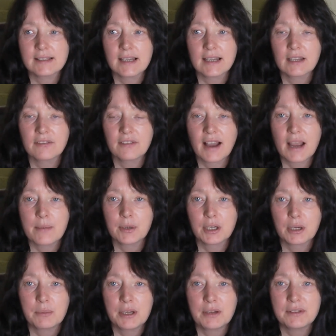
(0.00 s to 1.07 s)
in the fibre
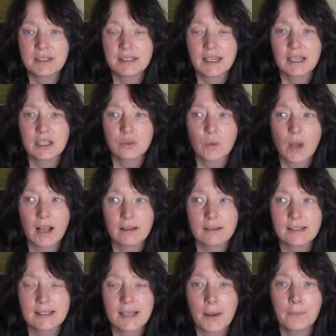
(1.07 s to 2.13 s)
community as well.
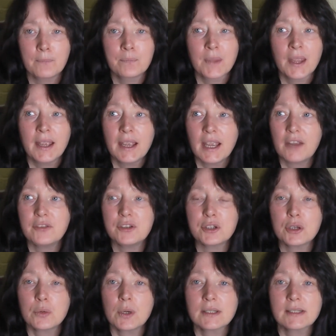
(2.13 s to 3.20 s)
So if you
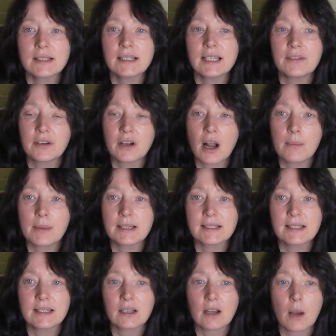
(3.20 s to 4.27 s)
do want to leave a
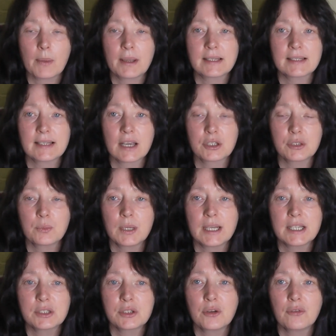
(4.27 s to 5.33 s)
comment in the comments section,
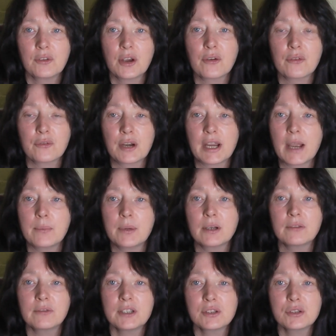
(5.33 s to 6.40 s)
please do feel free. It'll be
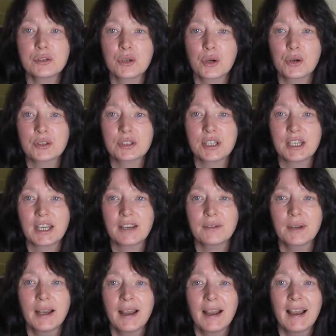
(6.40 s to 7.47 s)
lovely to talk to you.
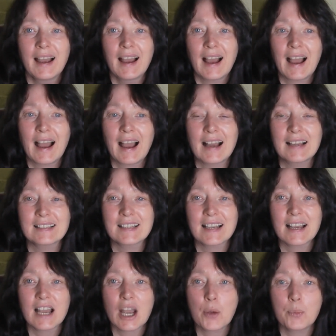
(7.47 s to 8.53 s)
And
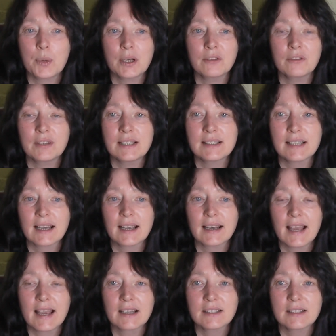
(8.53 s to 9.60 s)
it'll be lovely to
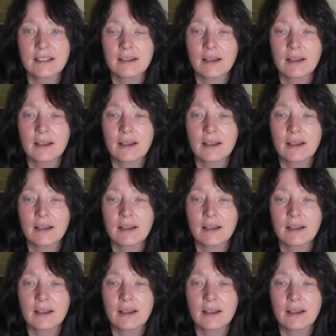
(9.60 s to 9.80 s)
connect